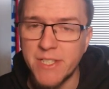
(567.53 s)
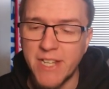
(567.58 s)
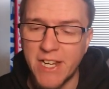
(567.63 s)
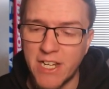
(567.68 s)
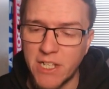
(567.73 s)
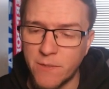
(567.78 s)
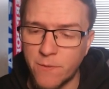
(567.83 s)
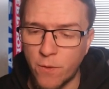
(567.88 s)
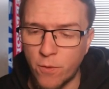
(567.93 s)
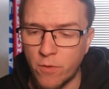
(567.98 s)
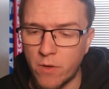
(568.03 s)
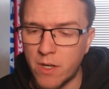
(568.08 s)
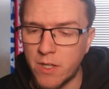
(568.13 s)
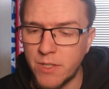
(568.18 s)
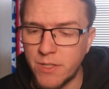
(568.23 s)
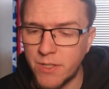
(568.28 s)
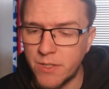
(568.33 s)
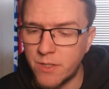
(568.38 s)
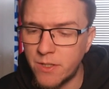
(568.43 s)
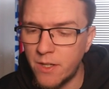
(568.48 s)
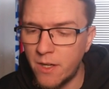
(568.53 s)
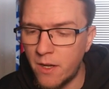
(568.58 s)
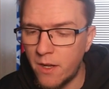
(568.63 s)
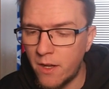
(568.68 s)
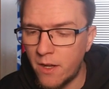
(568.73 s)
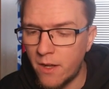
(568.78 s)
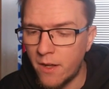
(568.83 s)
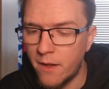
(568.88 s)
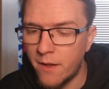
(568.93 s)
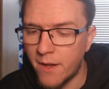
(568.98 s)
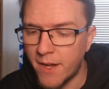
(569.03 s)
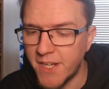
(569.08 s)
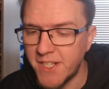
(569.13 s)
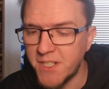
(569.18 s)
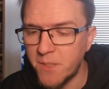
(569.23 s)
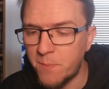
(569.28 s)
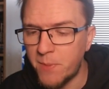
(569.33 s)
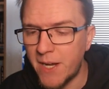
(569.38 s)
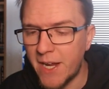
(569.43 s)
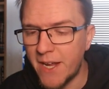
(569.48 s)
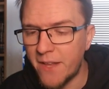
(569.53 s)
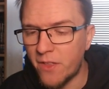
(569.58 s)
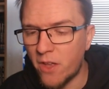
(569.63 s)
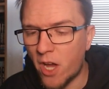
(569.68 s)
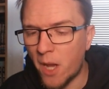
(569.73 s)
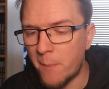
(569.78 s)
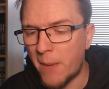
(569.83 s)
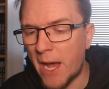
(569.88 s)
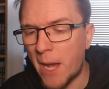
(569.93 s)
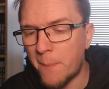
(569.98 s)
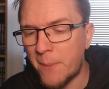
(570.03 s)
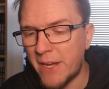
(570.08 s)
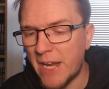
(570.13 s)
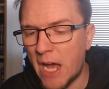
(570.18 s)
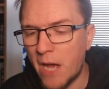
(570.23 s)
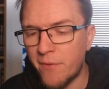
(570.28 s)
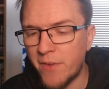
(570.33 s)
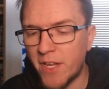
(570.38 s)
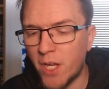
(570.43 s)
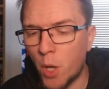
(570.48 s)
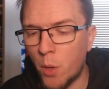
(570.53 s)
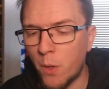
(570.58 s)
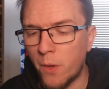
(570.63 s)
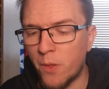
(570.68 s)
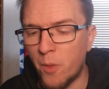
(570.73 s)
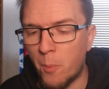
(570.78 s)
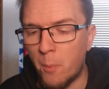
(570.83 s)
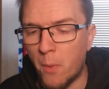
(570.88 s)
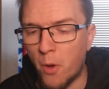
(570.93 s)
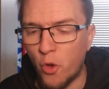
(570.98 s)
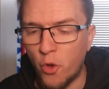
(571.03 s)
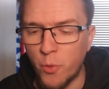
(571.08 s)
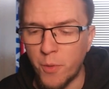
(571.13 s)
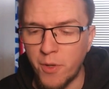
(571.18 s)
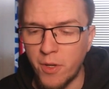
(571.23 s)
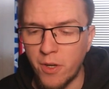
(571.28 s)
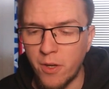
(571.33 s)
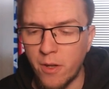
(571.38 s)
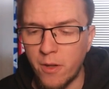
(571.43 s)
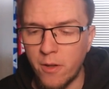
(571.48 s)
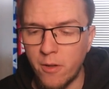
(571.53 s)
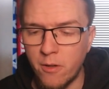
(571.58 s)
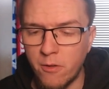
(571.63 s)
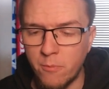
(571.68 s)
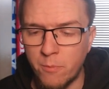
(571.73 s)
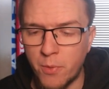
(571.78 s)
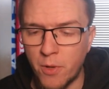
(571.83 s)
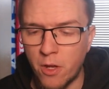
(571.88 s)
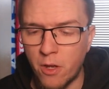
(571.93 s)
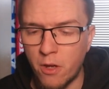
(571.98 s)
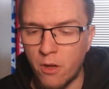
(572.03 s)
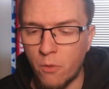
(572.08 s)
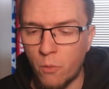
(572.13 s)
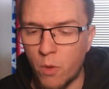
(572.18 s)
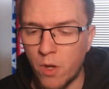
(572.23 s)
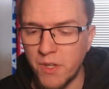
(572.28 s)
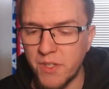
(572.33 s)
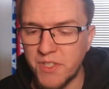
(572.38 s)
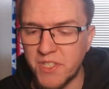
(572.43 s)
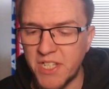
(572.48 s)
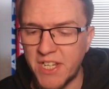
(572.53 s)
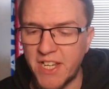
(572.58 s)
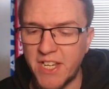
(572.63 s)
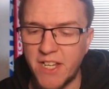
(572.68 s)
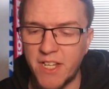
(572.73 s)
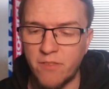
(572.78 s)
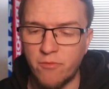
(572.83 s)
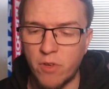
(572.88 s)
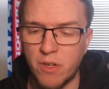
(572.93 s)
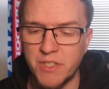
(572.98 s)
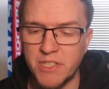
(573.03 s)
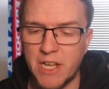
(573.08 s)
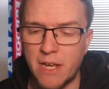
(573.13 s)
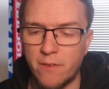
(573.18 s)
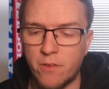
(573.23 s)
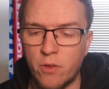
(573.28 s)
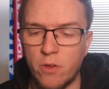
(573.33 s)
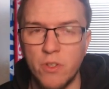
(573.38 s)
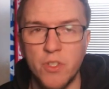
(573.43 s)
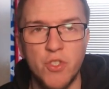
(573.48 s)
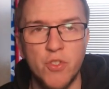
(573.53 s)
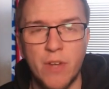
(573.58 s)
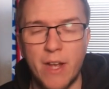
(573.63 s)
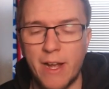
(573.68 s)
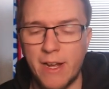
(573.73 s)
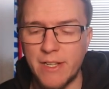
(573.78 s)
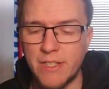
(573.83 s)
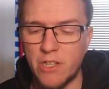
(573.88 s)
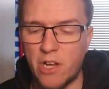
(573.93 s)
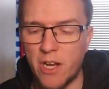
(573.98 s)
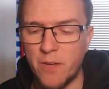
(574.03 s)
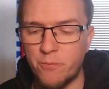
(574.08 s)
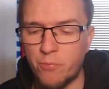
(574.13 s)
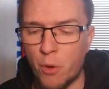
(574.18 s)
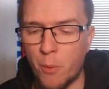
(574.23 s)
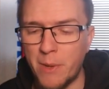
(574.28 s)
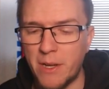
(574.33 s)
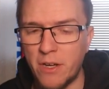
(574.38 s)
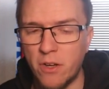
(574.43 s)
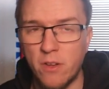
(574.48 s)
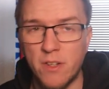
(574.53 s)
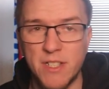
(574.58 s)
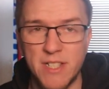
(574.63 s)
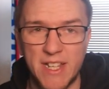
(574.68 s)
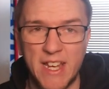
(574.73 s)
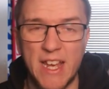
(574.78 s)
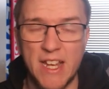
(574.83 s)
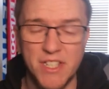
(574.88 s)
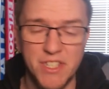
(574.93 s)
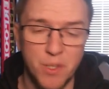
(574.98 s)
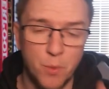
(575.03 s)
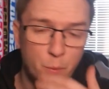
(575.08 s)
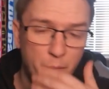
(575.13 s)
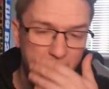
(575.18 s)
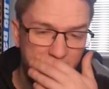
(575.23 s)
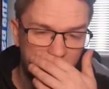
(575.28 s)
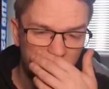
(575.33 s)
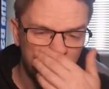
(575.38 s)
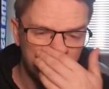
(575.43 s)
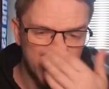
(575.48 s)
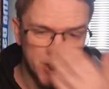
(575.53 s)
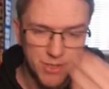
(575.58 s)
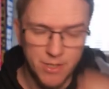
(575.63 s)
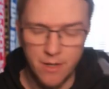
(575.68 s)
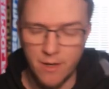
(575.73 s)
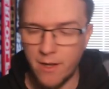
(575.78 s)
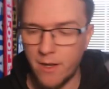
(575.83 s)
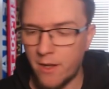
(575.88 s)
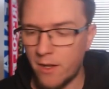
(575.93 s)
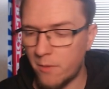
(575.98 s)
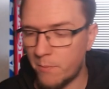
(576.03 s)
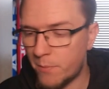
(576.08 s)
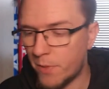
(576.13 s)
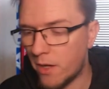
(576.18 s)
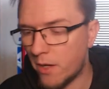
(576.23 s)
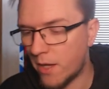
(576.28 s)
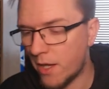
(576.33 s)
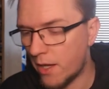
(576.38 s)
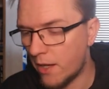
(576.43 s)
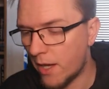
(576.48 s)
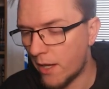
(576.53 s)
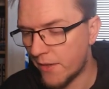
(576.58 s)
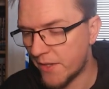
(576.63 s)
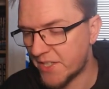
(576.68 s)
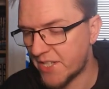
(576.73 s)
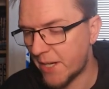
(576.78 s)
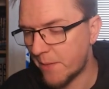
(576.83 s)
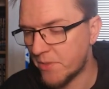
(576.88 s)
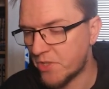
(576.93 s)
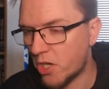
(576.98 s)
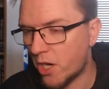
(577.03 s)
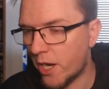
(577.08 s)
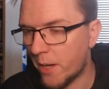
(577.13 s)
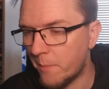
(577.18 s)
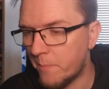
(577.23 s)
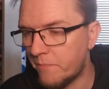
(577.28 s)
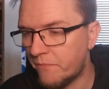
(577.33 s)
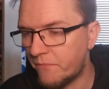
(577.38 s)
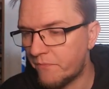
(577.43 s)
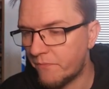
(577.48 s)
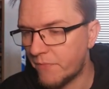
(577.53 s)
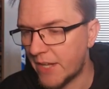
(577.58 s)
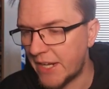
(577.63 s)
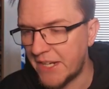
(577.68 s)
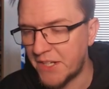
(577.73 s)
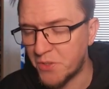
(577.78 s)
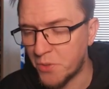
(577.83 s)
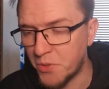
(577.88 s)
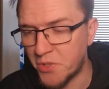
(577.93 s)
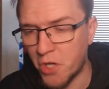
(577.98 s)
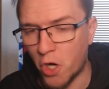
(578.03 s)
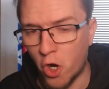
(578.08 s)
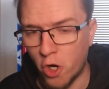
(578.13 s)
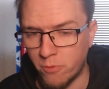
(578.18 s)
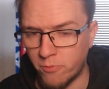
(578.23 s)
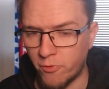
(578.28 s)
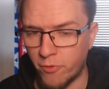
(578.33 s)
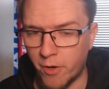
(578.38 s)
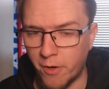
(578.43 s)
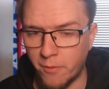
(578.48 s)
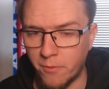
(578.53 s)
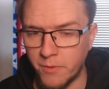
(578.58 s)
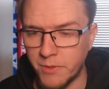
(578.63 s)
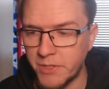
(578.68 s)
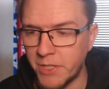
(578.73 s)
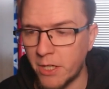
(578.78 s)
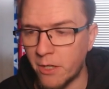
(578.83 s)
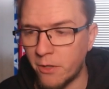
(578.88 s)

mistakes for us. He's a player that I'm happy to have in goal at the moment, but once he runs out of contract, I'd probably look to get someone else. But at the same time, he's also homegrown,